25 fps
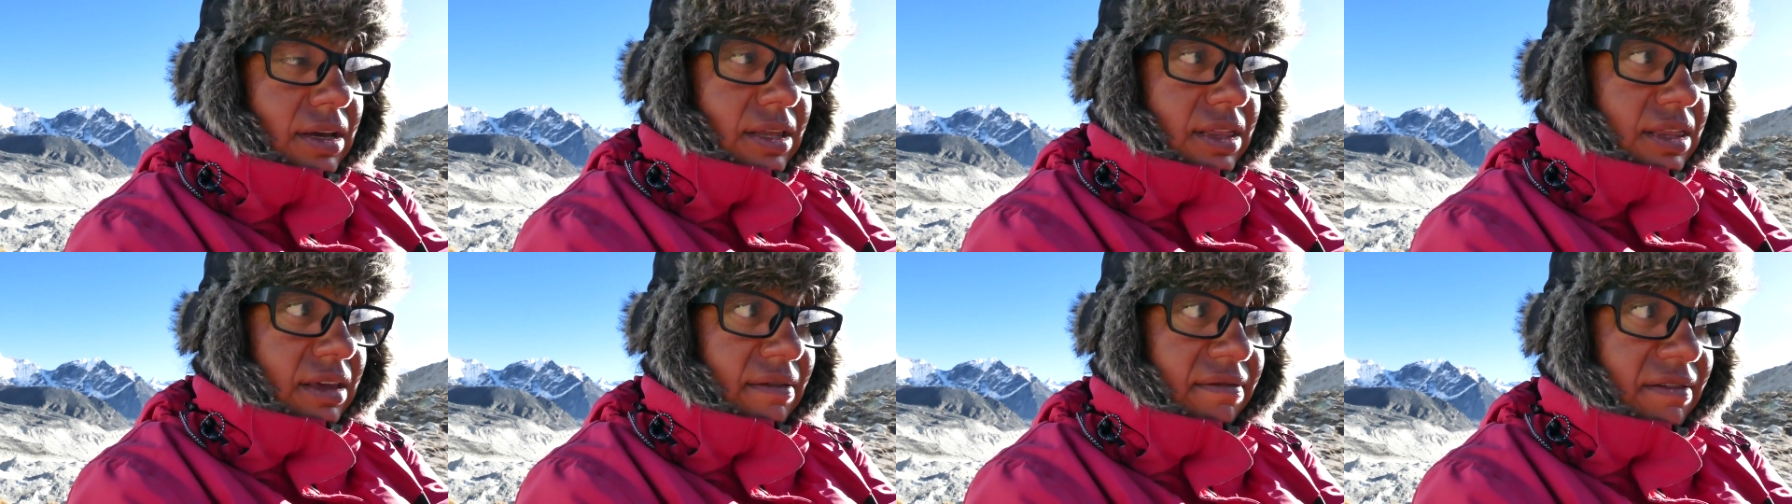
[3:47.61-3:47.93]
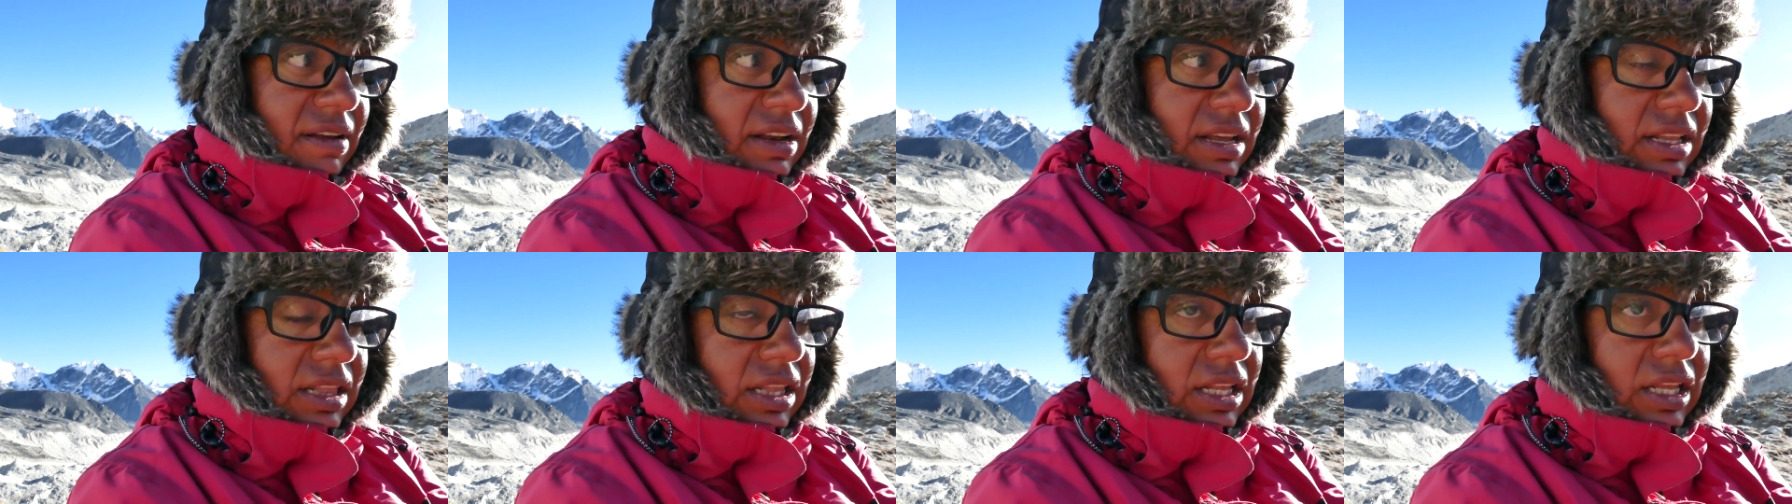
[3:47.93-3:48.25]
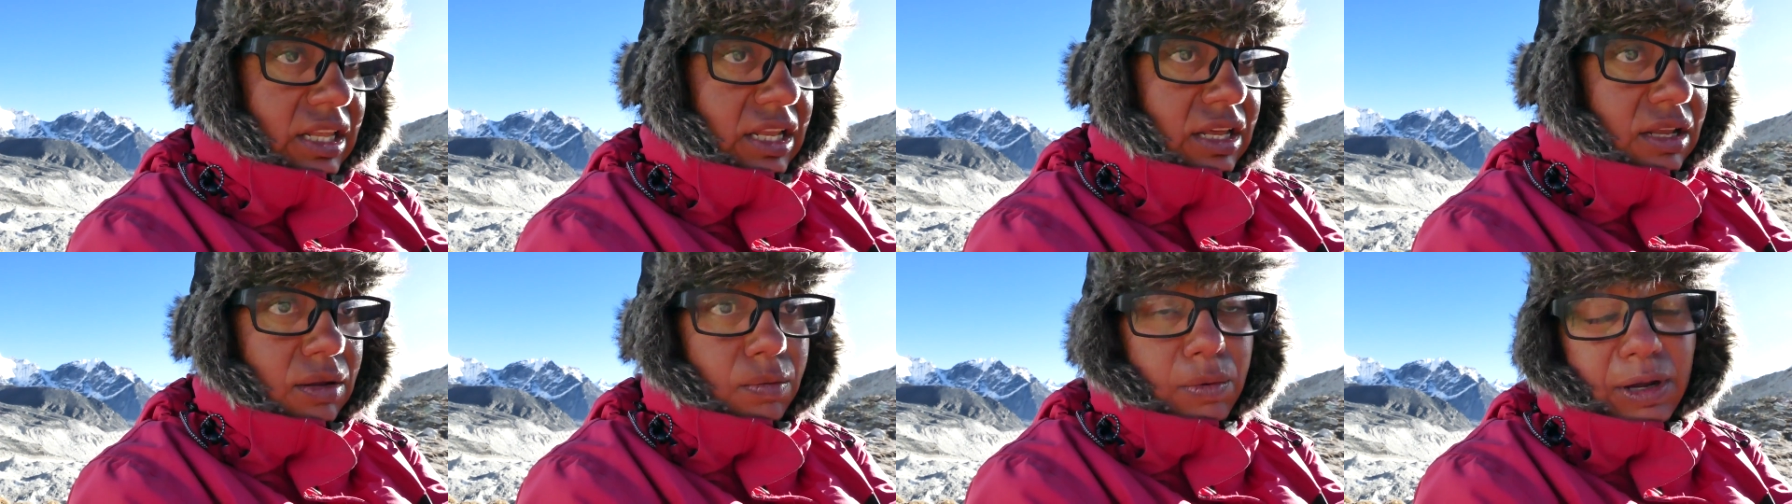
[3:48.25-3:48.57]
definitely
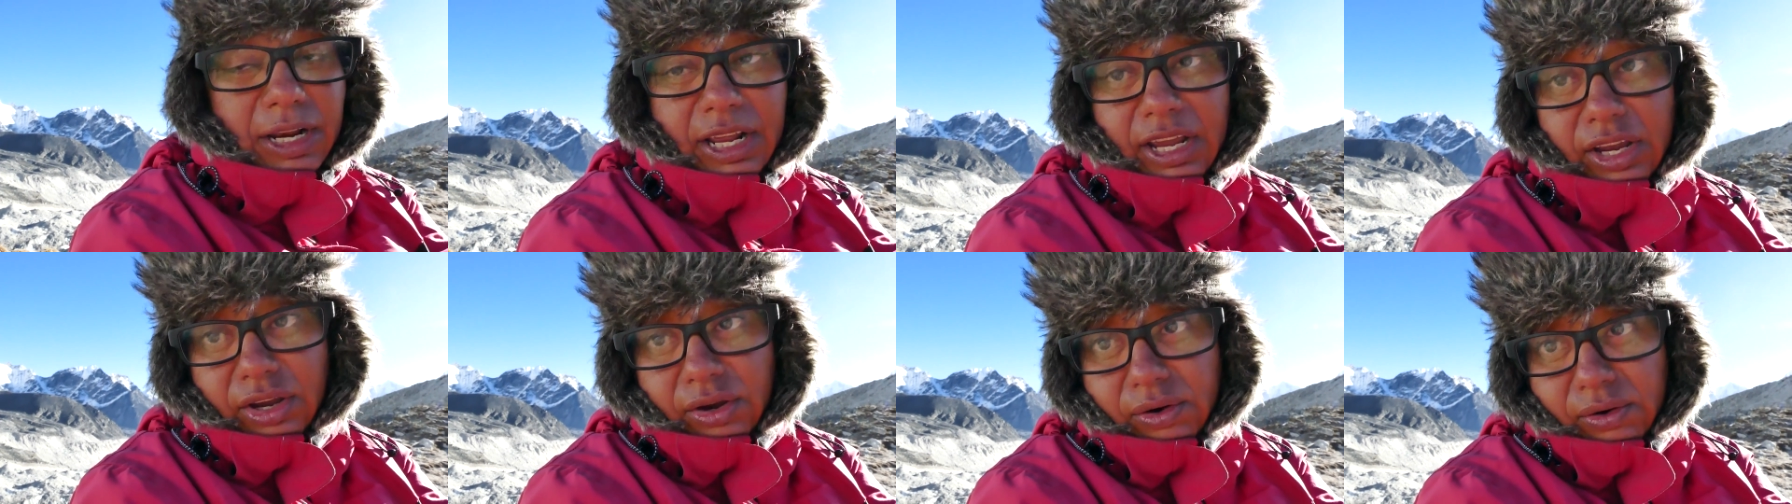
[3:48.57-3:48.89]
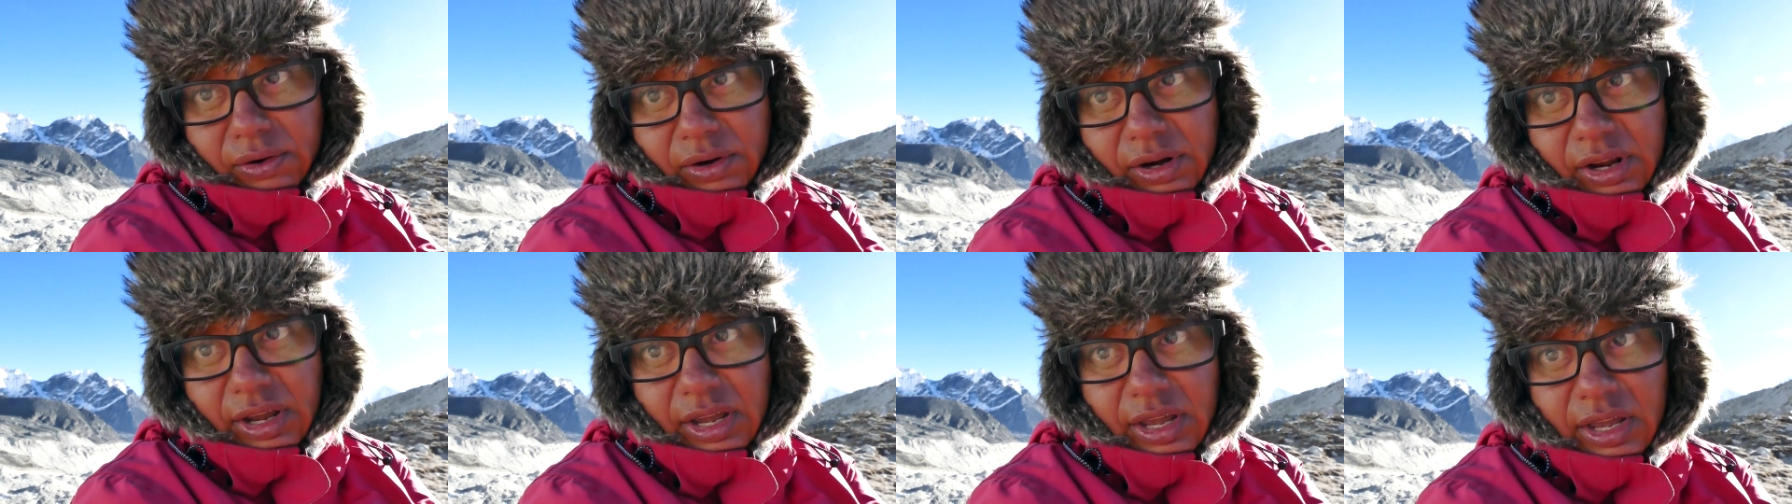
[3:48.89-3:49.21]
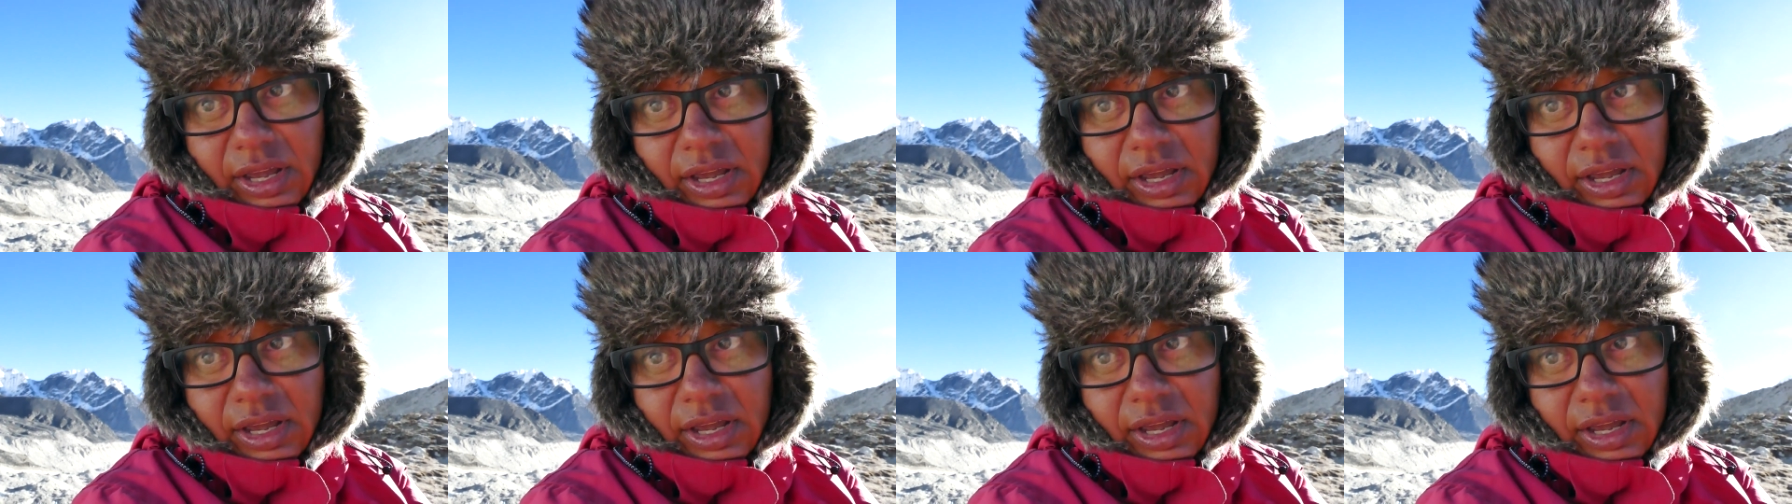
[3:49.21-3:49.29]
did what I could.